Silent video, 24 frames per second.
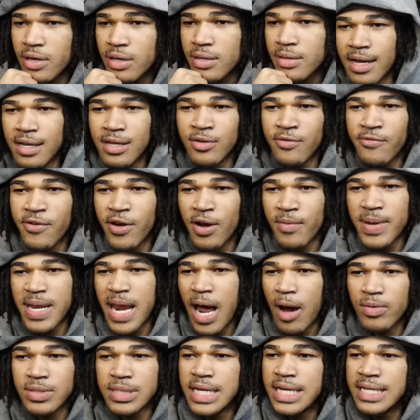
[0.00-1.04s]
You feel me? That
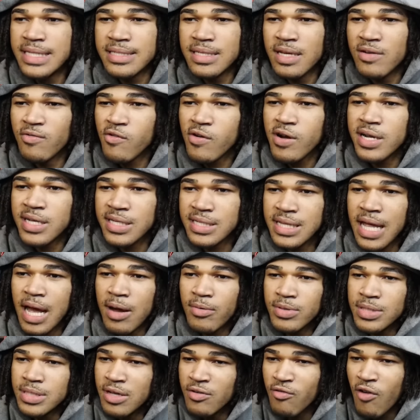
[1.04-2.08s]
was instant Riz. That
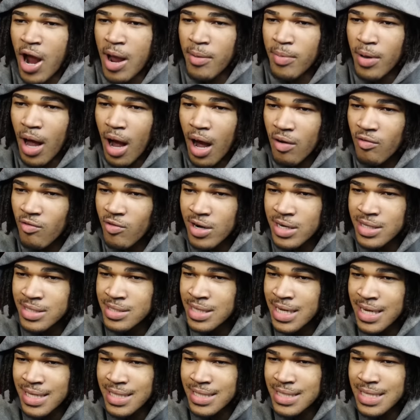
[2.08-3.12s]
was the Rap God Riz.
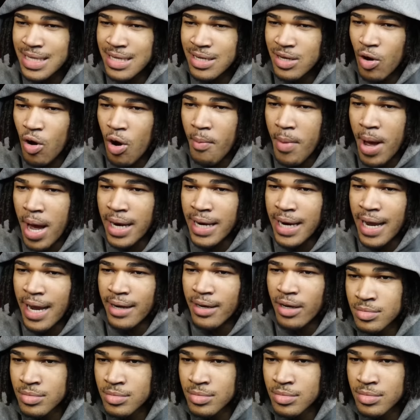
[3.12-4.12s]
Niggas didn't know about that though.